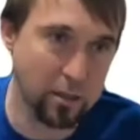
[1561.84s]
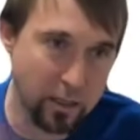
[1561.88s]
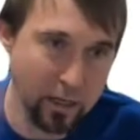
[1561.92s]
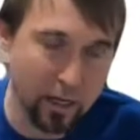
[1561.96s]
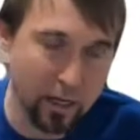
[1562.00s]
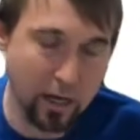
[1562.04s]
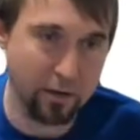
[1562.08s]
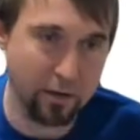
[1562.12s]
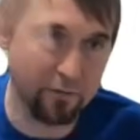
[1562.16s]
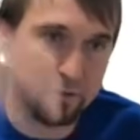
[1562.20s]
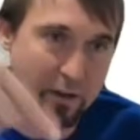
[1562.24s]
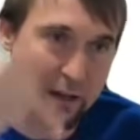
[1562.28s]
to
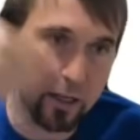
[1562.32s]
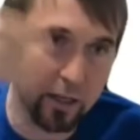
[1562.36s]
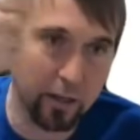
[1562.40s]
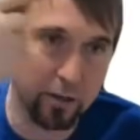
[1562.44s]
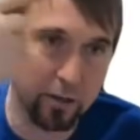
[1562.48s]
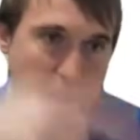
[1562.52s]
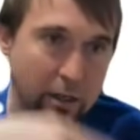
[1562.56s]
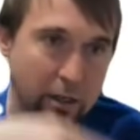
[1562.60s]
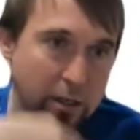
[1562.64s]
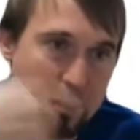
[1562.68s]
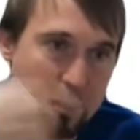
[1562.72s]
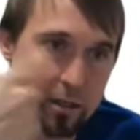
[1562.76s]
kind of
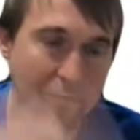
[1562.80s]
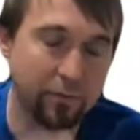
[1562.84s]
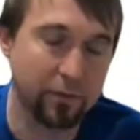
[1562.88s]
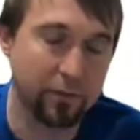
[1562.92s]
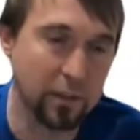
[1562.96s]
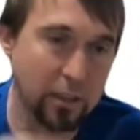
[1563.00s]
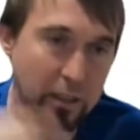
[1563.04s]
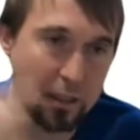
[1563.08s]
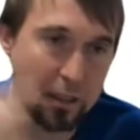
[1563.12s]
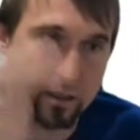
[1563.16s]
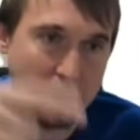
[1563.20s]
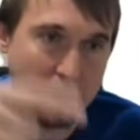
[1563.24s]

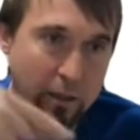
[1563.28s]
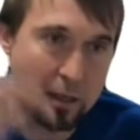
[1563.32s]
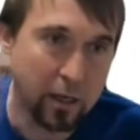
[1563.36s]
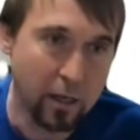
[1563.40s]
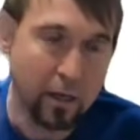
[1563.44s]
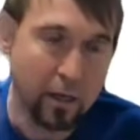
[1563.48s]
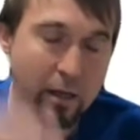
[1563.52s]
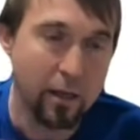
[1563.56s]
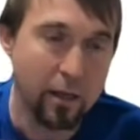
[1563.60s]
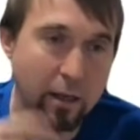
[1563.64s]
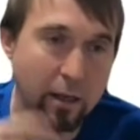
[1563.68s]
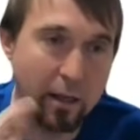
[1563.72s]
iteratively
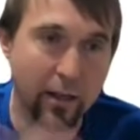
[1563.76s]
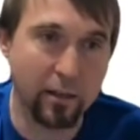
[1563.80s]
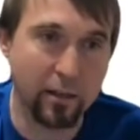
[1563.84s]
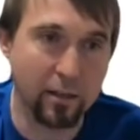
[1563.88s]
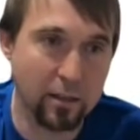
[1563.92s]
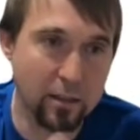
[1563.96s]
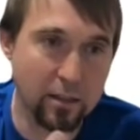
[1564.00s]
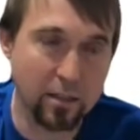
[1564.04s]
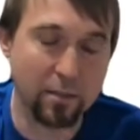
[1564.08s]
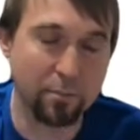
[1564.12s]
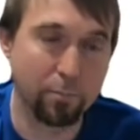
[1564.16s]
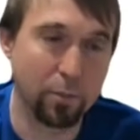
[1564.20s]

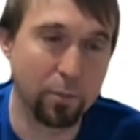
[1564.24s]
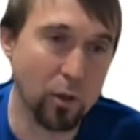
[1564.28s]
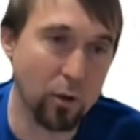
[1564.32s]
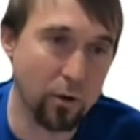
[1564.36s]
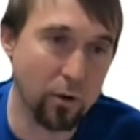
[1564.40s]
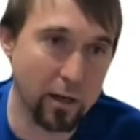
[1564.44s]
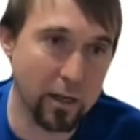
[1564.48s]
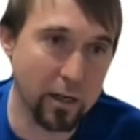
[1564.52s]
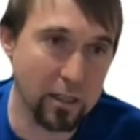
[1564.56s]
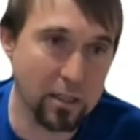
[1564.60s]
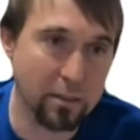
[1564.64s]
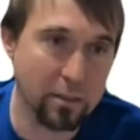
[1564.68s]

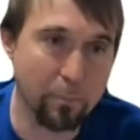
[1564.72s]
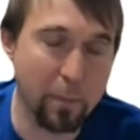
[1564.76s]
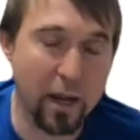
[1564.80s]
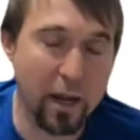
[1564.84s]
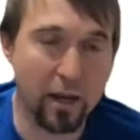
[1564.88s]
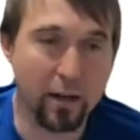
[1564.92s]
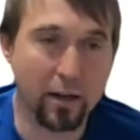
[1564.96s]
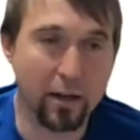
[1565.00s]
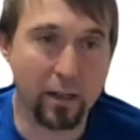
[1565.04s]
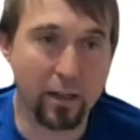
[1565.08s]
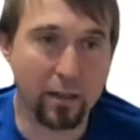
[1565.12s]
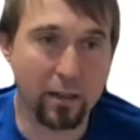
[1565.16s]
explore and
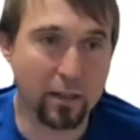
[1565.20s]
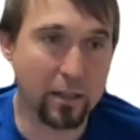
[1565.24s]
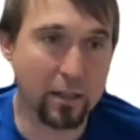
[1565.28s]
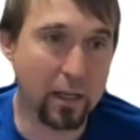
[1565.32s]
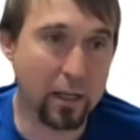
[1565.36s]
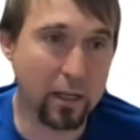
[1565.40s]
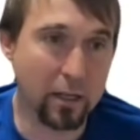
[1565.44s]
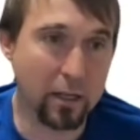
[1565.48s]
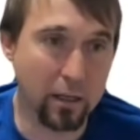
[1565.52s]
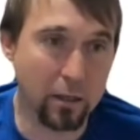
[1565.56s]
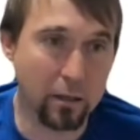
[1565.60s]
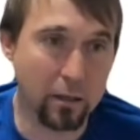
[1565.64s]
expand on the
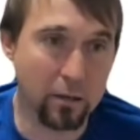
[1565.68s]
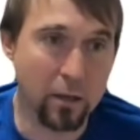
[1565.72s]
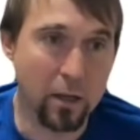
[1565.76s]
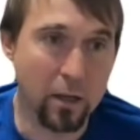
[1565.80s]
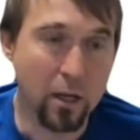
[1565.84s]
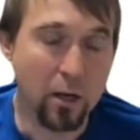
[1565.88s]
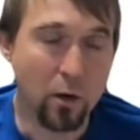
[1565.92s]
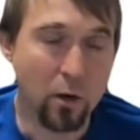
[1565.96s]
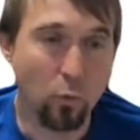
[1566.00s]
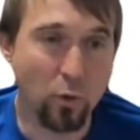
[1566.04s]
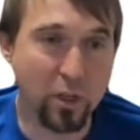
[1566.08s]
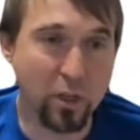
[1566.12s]
data,
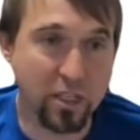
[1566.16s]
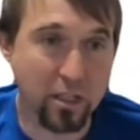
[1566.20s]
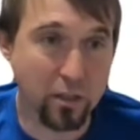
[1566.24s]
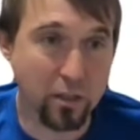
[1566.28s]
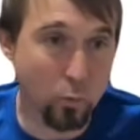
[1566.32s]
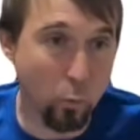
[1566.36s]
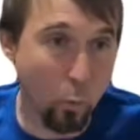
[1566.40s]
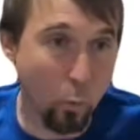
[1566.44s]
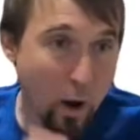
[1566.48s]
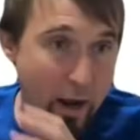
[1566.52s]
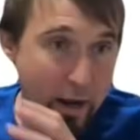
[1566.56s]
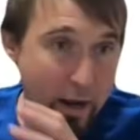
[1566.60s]
which
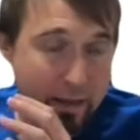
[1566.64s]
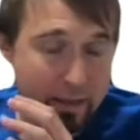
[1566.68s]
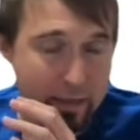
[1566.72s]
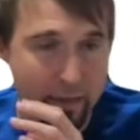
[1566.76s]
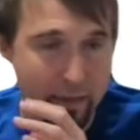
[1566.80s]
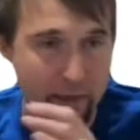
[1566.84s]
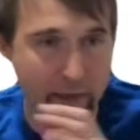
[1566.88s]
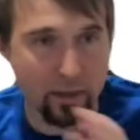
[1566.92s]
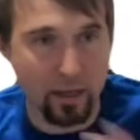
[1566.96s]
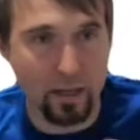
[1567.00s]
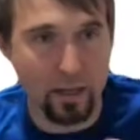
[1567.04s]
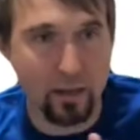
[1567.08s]
is why
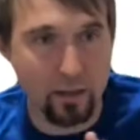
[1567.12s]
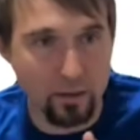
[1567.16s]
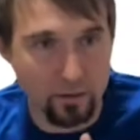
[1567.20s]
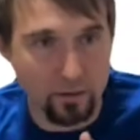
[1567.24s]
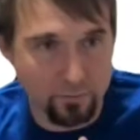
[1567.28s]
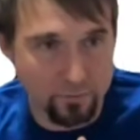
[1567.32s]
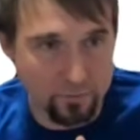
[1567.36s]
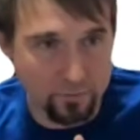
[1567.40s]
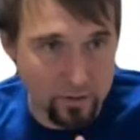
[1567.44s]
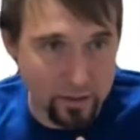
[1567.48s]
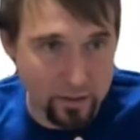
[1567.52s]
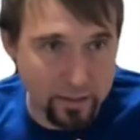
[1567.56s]

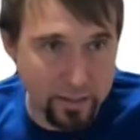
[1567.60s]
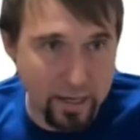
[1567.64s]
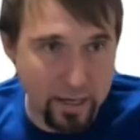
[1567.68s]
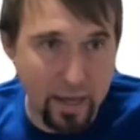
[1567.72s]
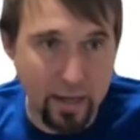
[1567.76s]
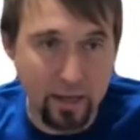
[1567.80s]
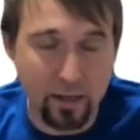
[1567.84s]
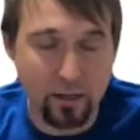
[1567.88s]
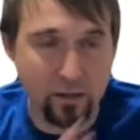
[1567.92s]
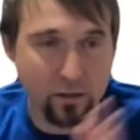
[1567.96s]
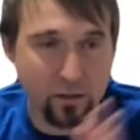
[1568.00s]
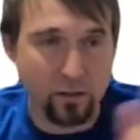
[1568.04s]
they've
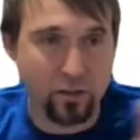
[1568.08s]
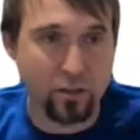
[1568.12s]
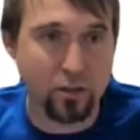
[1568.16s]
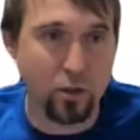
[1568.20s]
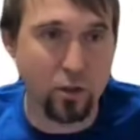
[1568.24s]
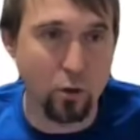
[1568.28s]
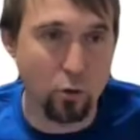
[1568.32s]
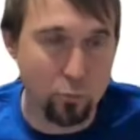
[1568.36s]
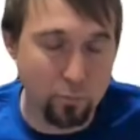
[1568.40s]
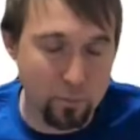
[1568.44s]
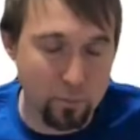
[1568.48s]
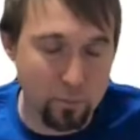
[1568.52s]
gained
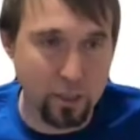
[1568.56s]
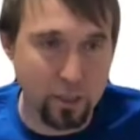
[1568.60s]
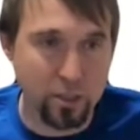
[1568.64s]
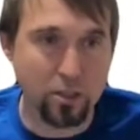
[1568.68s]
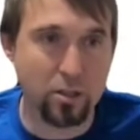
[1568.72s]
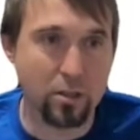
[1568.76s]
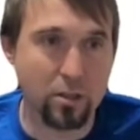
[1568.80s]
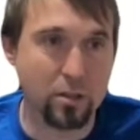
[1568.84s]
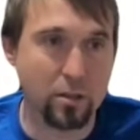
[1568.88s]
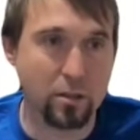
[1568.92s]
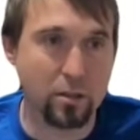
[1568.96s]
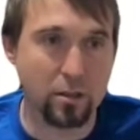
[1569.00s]
so
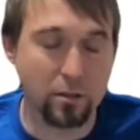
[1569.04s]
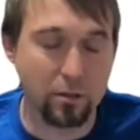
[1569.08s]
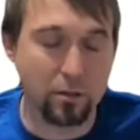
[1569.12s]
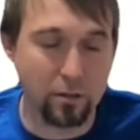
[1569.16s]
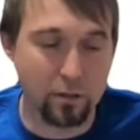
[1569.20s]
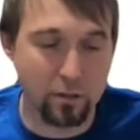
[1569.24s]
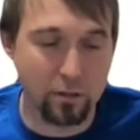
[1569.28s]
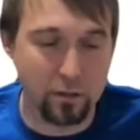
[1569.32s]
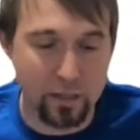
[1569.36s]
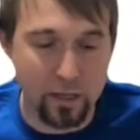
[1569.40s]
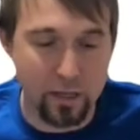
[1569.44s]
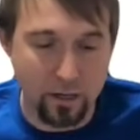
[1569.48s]
much
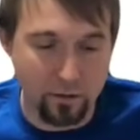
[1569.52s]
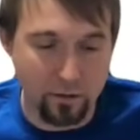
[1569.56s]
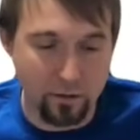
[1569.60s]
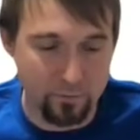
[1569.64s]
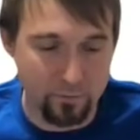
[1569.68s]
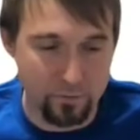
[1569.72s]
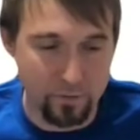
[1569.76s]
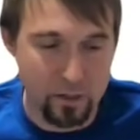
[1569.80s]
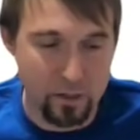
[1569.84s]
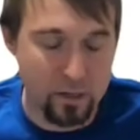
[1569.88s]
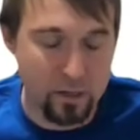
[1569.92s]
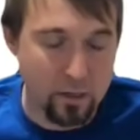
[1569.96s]
kind
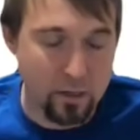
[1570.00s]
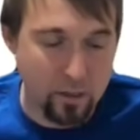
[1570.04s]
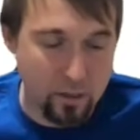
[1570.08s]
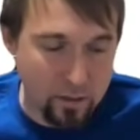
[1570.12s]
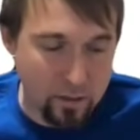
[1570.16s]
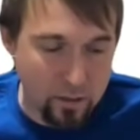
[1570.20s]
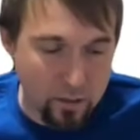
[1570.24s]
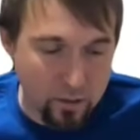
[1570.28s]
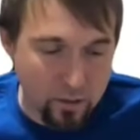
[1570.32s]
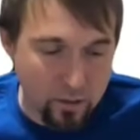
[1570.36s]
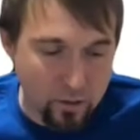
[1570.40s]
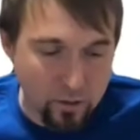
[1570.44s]
of,
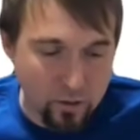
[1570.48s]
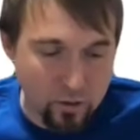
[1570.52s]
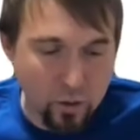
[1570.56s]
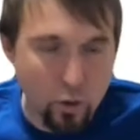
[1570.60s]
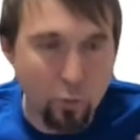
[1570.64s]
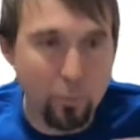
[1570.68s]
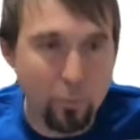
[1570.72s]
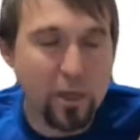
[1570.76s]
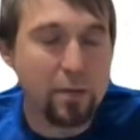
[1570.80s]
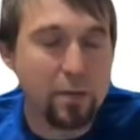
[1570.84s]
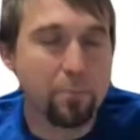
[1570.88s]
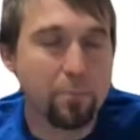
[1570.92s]

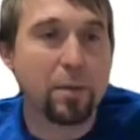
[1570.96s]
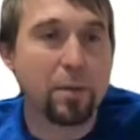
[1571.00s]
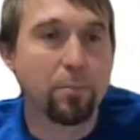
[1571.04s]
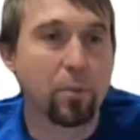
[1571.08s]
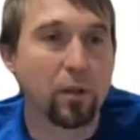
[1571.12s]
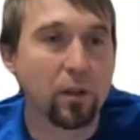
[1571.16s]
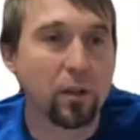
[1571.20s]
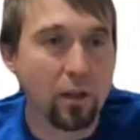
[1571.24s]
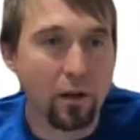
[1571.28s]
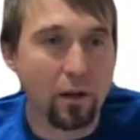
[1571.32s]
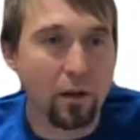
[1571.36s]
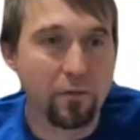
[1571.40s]
so many
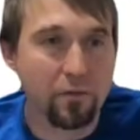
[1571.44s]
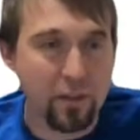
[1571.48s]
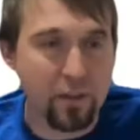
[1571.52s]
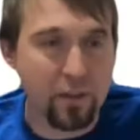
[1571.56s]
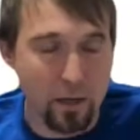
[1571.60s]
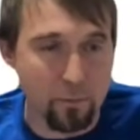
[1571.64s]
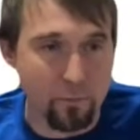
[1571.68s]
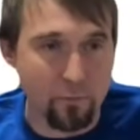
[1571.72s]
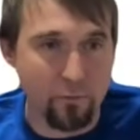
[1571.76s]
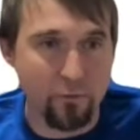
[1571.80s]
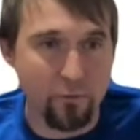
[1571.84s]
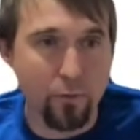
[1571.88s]
people love
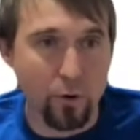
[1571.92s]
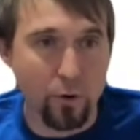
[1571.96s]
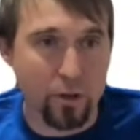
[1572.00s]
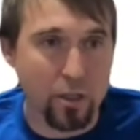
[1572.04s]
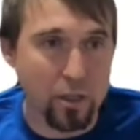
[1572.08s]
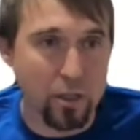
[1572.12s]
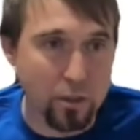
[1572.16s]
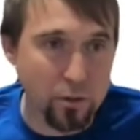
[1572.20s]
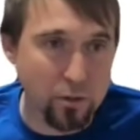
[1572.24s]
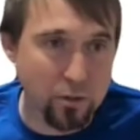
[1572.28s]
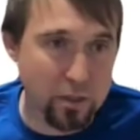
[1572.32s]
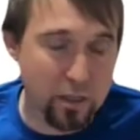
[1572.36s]
them for
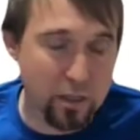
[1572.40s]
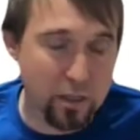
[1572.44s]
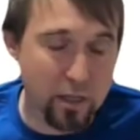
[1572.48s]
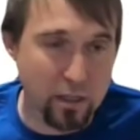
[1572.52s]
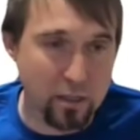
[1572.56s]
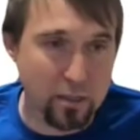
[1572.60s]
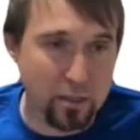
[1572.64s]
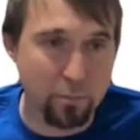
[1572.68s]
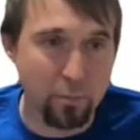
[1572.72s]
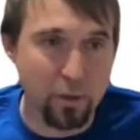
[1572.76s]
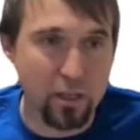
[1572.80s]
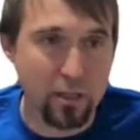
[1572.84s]
the use
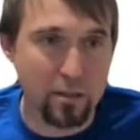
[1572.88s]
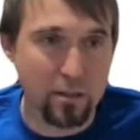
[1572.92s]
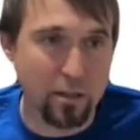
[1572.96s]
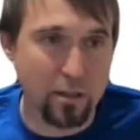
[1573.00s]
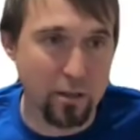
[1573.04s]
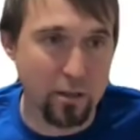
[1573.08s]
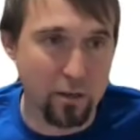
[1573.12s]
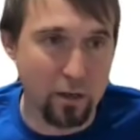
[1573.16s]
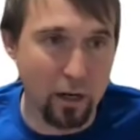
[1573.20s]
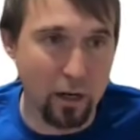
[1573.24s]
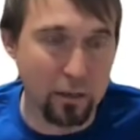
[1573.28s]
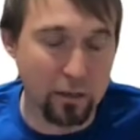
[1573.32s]
case because
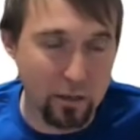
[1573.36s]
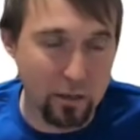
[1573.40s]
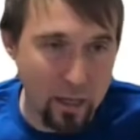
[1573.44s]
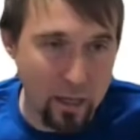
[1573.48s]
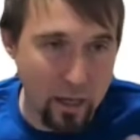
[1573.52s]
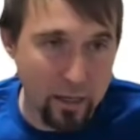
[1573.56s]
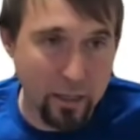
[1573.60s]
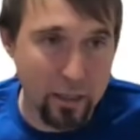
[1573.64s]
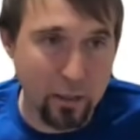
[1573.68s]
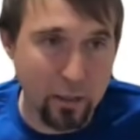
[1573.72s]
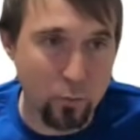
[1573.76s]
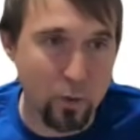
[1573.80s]
they're
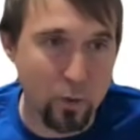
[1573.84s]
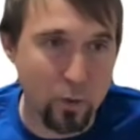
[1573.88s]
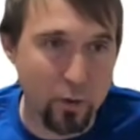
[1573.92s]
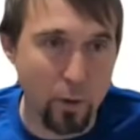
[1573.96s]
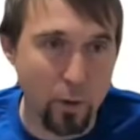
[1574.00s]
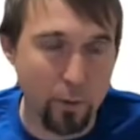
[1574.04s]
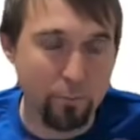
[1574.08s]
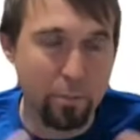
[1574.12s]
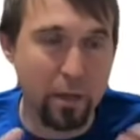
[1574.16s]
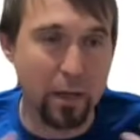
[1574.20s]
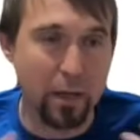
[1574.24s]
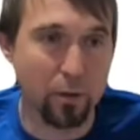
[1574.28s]
aligned with
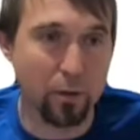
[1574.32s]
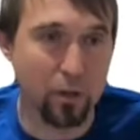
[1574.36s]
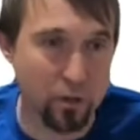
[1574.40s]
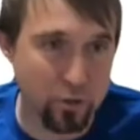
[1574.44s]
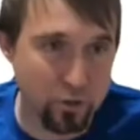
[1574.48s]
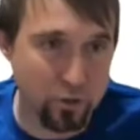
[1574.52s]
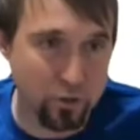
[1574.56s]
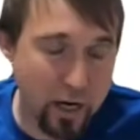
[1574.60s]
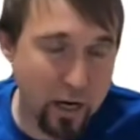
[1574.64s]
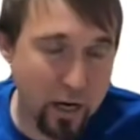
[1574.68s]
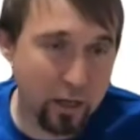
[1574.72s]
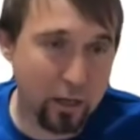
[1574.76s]
what people
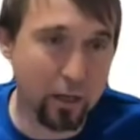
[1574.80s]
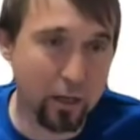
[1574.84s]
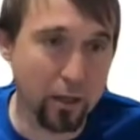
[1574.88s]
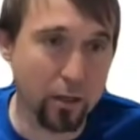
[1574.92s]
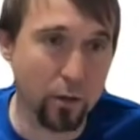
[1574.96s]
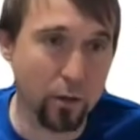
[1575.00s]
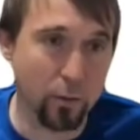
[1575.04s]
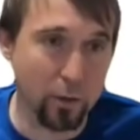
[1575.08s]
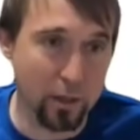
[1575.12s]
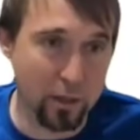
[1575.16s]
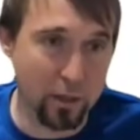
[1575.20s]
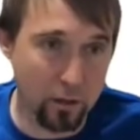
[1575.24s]
are trying to
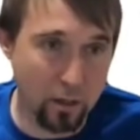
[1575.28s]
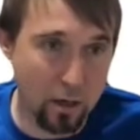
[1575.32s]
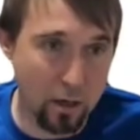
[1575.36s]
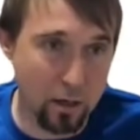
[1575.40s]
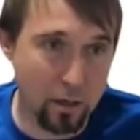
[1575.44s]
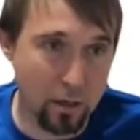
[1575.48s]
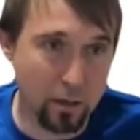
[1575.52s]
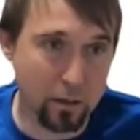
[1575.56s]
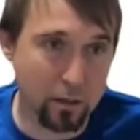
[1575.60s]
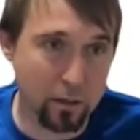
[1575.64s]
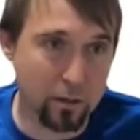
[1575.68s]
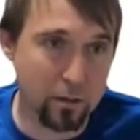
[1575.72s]
do with
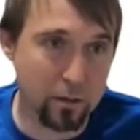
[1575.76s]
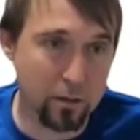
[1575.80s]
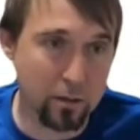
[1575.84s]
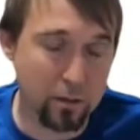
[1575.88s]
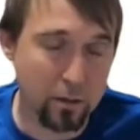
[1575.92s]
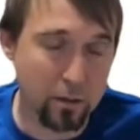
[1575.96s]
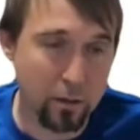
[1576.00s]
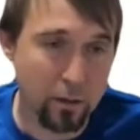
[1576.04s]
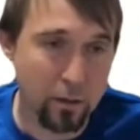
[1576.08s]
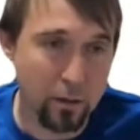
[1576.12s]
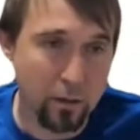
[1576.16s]
logs.